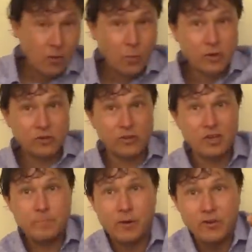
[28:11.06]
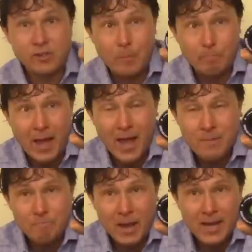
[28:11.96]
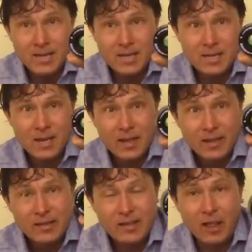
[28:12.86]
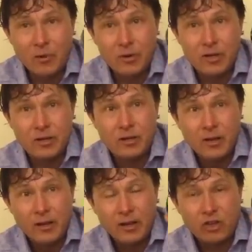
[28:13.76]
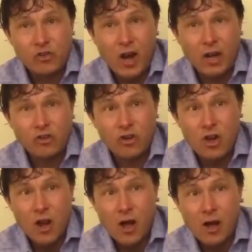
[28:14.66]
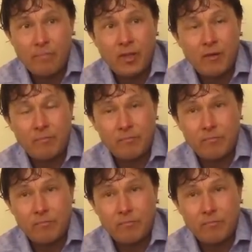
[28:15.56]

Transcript: which is this part. This is the patent pending celery extraction knob that